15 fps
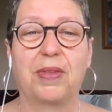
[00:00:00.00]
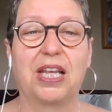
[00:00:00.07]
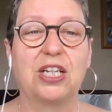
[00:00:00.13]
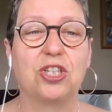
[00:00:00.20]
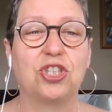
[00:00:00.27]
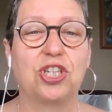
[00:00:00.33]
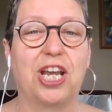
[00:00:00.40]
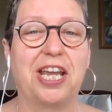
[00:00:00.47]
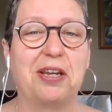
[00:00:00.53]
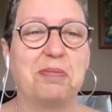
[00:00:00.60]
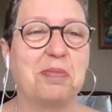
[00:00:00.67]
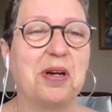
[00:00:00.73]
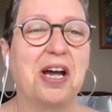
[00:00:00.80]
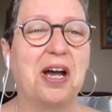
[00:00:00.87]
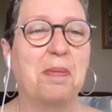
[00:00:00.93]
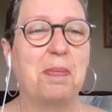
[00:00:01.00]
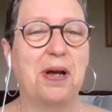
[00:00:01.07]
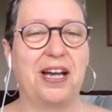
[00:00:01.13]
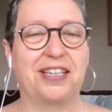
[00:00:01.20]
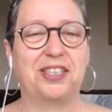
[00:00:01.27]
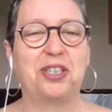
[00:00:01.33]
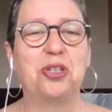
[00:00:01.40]
shame.
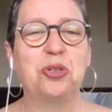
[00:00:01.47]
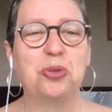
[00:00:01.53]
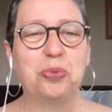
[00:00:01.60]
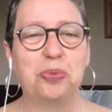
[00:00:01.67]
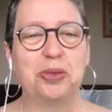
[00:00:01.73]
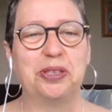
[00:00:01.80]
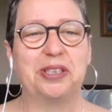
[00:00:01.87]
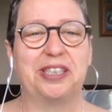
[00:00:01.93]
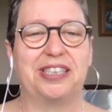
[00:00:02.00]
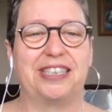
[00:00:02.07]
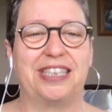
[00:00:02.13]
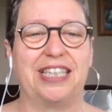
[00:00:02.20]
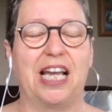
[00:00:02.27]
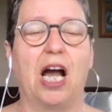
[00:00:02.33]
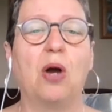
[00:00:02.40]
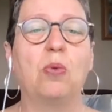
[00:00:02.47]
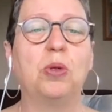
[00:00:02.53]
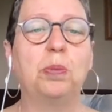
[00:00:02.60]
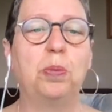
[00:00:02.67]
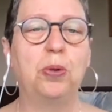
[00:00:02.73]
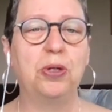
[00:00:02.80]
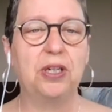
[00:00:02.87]
But you will see. I will
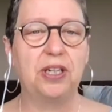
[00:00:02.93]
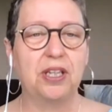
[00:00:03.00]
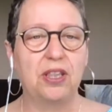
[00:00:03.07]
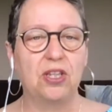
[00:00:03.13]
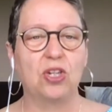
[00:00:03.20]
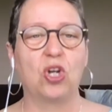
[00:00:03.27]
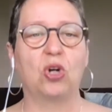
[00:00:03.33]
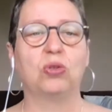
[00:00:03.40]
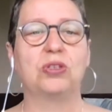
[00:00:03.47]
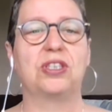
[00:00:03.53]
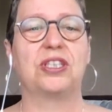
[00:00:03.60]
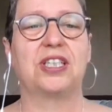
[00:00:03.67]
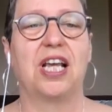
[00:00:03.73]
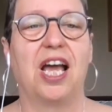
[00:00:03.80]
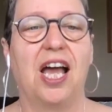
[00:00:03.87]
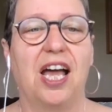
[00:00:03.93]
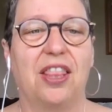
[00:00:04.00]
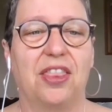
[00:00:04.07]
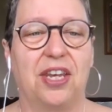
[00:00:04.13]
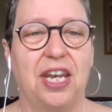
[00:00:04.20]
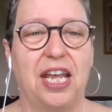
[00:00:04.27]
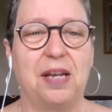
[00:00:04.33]
put it in the notes,
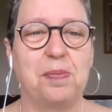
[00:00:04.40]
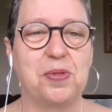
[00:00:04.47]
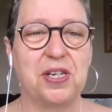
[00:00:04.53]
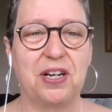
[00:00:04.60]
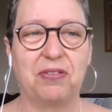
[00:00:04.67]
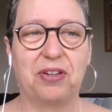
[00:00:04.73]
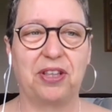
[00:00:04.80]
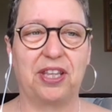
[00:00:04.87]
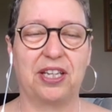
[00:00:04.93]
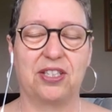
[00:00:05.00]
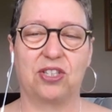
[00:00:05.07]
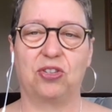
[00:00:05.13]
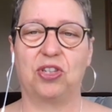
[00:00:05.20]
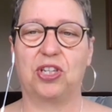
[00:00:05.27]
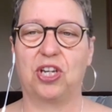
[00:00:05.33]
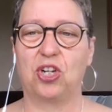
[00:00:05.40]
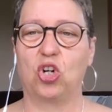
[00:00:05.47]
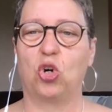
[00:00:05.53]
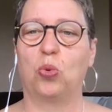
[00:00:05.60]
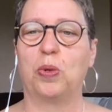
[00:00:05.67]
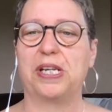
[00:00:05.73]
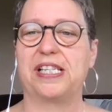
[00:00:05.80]
the names and everything, so you can
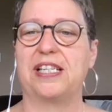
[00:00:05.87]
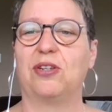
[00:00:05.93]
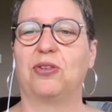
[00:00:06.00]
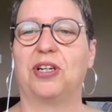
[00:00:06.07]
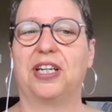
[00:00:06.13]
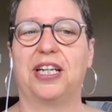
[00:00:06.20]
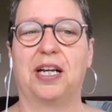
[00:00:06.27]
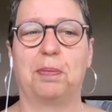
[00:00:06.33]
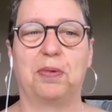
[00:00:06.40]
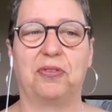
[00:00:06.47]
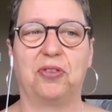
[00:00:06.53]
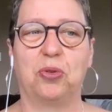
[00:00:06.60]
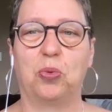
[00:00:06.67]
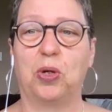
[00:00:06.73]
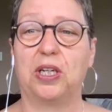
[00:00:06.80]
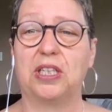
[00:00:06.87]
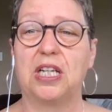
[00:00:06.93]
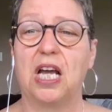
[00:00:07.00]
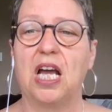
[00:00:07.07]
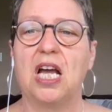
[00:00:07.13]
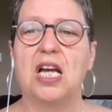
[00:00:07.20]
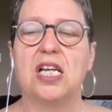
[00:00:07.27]
always look it up if you want.
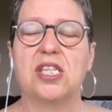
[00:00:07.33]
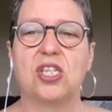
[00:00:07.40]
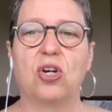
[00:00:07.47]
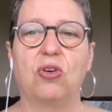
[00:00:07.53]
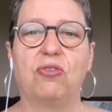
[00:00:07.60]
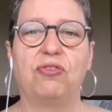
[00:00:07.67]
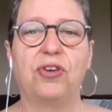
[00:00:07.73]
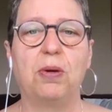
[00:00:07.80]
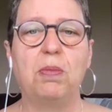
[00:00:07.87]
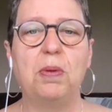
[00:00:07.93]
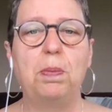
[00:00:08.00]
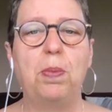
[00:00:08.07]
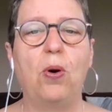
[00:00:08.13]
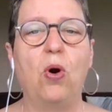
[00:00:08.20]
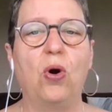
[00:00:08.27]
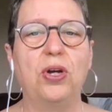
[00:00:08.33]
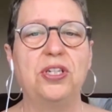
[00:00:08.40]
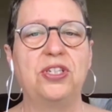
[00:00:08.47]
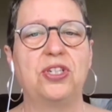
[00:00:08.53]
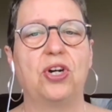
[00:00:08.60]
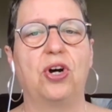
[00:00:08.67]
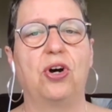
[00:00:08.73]
So from a
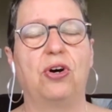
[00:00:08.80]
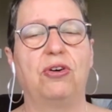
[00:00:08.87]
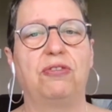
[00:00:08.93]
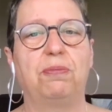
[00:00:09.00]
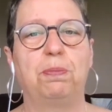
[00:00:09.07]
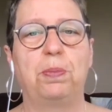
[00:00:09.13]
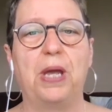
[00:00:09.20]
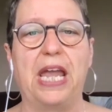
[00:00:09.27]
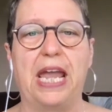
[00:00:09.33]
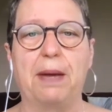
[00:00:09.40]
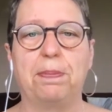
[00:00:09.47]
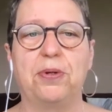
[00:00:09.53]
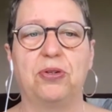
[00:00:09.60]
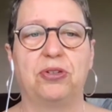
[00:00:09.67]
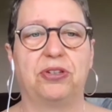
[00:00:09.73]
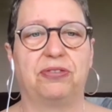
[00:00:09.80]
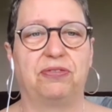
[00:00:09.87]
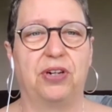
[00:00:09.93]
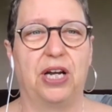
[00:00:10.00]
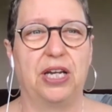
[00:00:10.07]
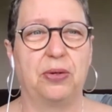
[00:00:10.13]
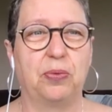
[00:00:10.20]
point of air
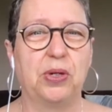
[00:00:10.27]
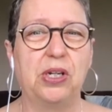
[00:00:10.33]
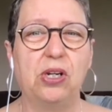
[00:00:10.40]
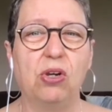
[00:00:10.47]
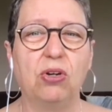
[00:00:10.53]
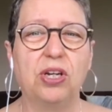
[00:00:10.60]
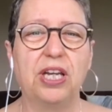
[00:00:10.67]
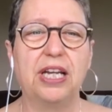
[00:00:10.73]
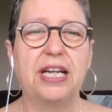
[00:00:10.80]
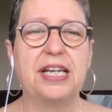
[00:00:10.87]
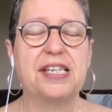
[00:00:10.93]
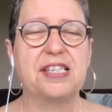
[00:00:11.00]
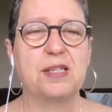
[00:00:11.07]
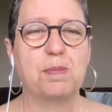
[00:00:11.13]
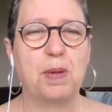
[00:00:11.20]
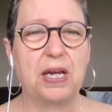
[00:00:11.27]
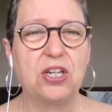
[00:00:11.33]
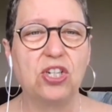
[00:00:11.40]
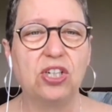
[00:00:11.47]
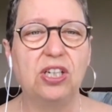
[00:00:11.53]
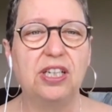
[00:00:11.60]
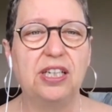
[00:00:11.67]
purifying, we're looking
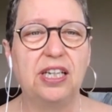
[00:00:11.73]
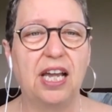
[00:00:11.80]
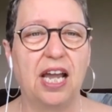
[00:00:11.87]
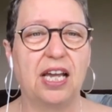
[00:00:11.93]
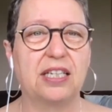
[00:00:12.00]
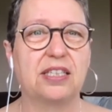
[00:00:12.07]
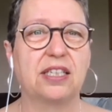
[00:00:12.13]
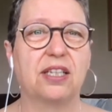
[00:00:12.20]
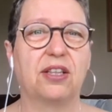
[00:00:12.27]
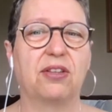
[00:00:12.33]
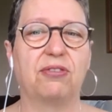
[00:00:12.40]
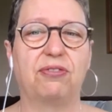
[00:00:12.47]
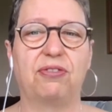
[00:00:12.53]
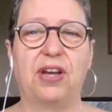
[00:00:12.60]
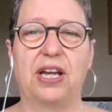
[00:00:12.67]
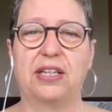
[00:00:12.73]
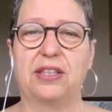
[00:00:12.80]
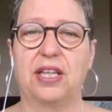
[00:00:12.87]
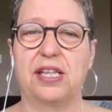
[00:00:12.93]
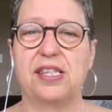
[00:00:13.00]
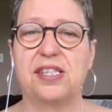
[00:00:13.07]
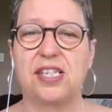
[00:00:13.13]
especially at the fact
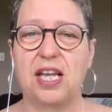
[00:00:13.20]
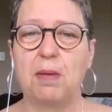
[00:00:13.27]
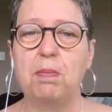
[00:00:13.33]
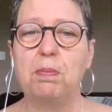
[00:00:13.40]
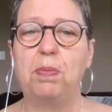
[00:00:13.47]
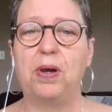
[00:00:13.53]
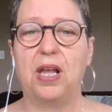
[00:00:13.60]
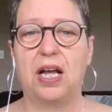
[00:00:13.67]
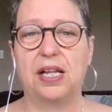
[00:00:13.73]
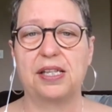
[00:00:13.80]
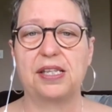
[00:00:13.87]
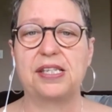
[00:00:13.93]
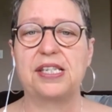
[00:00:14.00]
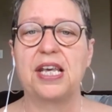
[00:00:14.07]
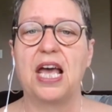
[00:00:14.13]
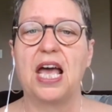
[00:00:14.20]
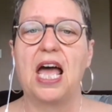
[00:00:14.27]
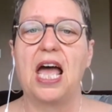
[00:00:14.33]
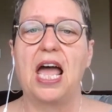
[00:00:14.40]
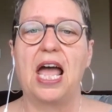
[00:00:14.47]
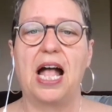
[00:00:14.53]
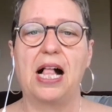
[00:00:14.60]
that some plants
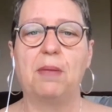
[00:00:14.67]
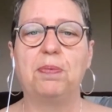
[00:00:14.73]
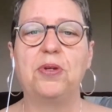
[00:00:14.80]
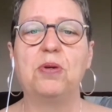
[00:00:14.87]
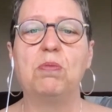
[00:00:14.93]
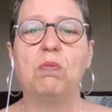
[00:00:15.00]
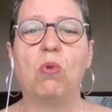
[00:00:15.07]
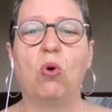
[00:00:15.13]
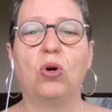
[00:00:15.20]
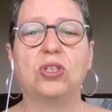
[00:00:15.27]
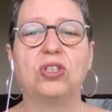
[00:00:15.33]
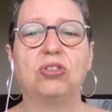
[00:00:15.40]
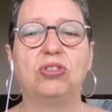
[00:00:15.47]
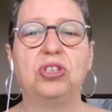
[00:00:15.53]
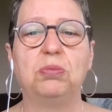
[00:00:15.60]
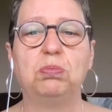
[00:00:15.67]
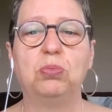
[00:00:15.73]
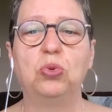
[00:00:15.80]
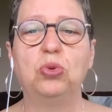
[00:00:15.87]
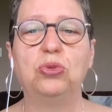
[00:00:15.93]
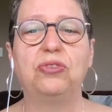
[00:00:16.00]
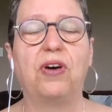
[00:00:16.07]
help you more to
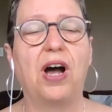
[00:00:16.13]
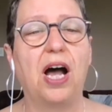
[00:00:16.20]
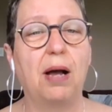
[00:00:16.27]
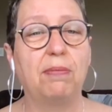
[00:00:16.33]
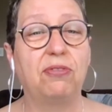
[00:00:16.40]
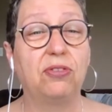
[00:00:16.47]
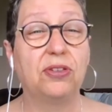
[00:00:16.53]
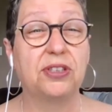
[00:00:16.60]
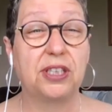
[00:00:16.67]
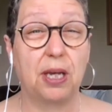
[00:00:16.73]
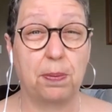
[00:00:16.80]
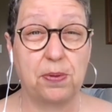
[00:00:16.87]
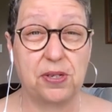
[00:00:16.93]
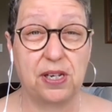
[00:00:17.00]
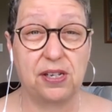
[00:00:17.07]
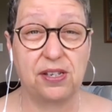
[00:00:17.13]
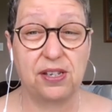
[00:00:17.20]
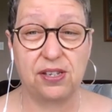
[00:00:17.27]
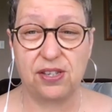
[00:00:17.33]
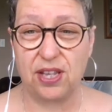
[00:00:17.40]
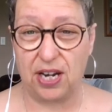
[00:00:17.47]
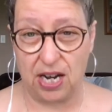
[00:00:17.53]
remove harmful
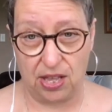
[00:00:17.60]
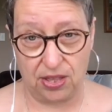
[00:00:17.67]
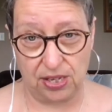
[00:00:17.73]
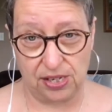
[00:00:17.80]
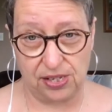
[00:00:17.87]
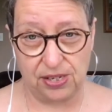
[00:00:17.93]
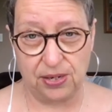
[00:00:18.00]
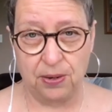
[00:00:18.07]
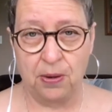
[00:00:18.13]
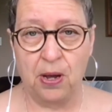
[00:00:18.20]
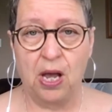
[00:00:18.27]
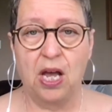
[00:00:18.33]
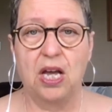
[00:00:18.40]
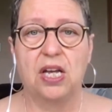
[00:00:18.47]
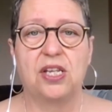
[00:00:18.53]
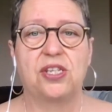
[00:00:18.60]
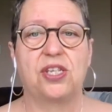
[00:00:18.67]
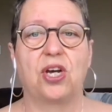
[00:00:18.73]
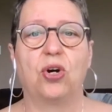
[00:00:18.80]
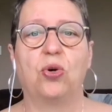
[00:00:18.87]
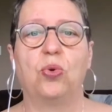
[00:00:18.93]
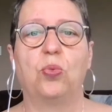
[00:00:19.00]
substances than others.
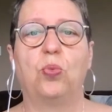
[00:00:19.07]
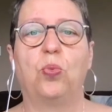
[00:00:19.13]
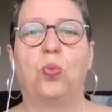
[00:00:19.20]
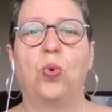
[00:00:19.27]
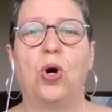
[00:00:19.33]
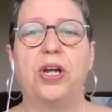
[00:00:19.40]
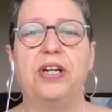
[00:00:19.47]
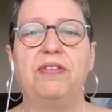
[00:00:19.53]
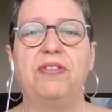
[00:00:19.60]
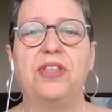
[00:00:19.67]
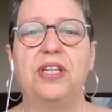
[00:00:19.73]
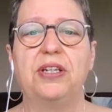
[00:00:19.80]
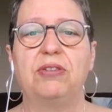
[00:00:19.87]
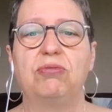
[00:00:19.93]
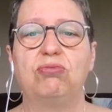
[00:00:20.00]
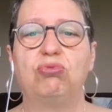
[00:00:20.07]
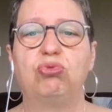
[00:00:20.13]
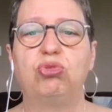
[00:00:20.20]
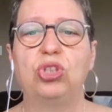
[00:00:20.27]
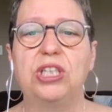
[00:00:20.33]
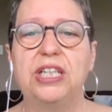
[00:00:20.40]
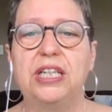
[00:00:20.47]
So one of the
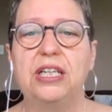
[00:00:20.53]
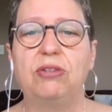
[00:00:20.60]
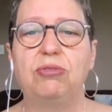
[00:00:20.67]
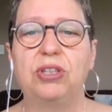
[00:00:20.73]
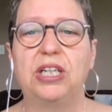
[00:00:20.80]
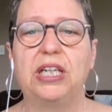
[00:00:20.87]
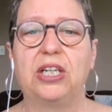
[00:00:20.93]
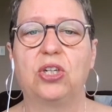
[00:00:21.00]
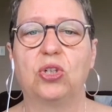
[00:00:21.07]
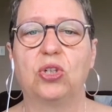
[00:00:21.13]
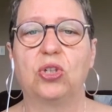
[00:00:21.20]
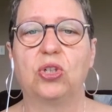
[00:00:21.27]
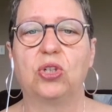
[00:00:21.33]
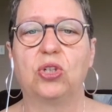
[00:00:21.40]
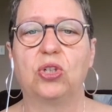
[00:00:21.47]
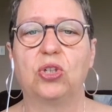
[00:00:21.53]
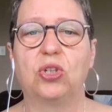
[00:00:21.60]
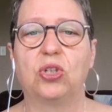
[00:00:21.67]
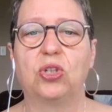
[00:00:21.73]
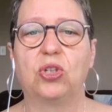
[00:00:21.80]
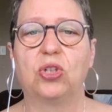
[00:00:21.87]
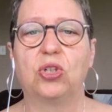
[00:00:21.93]
really, really good
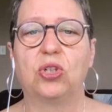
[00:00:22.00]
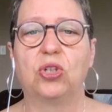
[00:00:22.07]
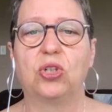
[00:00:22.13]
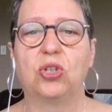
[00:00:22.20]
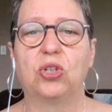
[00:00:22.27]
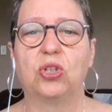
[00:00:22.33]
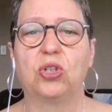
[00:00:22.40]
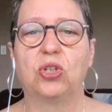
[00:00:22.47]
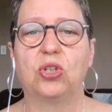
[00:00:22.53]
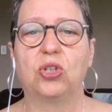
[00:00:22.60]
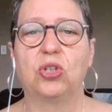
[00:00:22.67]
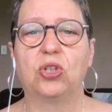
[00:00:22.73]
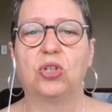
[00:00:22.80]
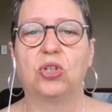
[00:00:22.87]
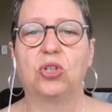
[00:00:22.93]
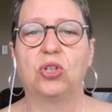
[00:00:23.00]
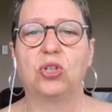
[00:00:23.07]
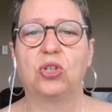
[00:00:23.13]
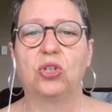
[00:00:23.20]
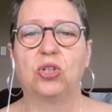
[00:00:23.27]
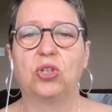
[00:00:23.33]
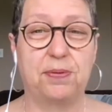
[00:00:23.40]
plant that
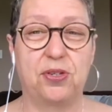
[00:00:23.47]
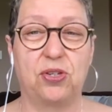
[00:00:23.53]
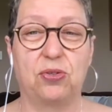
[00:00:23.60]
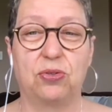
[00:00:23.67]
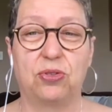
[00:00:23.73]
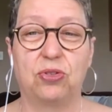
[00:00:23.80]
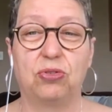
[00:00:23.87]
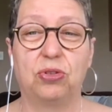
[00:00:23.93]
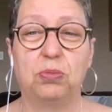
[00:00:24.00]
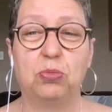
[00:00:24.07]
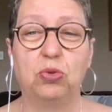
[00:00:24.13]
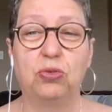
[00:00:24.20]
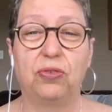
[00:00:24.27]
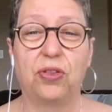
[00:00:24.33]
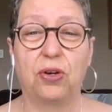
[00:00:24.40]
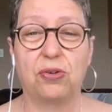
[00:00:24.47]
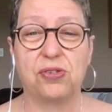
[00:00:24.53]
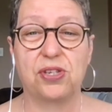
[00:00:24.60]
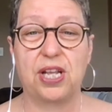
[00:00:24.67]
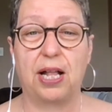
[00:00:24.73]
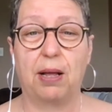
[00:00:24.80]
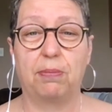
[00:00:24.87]
helps you to remove those
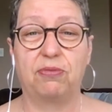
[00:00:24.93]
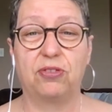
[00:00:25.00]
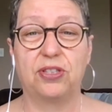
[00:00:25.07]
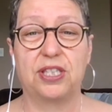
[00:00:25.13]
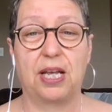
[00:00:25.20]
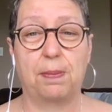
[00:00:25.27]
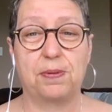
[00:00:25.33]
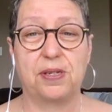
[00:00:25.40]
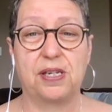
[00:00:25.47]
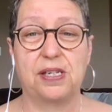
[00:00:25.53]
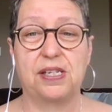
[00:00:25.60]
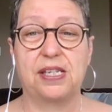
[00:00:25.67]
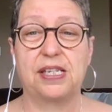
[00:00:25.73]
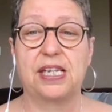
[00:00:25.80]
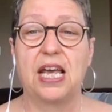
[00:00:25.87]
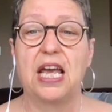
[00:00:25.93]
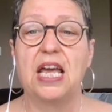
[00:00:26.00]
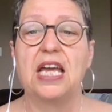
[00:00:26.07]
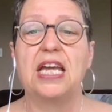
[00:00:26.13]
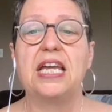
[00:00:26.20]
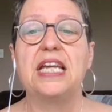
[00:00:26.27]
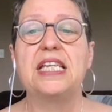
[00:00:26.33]
harmful substances
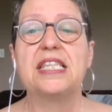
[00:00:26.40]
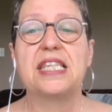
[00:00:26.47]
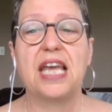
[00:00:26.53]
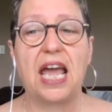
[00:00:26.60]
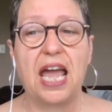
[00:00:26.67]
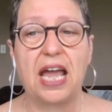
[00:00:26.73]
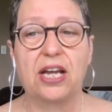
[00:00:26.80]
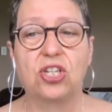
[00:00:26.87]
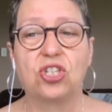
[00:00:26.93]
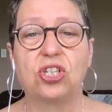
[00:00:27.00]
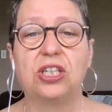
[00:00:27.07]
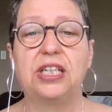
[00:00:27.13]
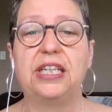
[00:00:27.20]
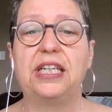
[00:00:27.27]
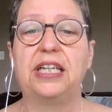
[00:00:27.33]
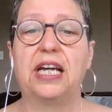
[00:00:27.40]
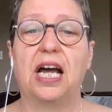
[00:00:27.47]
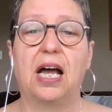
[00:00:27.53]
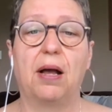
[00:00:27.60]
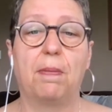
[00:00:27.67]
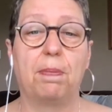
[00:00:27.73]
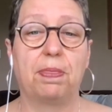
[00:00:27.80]
is actually
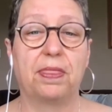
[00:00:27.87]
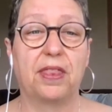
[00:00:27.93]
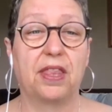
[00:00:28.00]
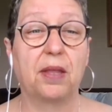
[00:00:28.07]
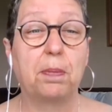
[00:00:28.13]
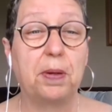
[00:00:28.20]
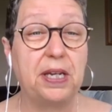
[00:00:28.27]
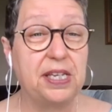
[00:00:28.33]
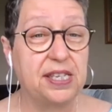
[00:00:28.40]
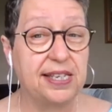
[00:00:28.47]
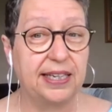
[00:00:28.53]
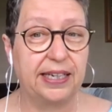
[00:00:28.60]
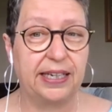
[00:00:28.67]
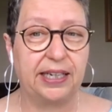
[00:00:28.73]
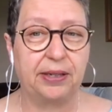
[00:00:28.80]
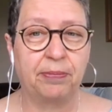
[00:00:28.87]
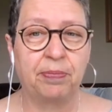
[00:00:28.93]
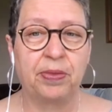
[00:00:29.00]
the peace lily,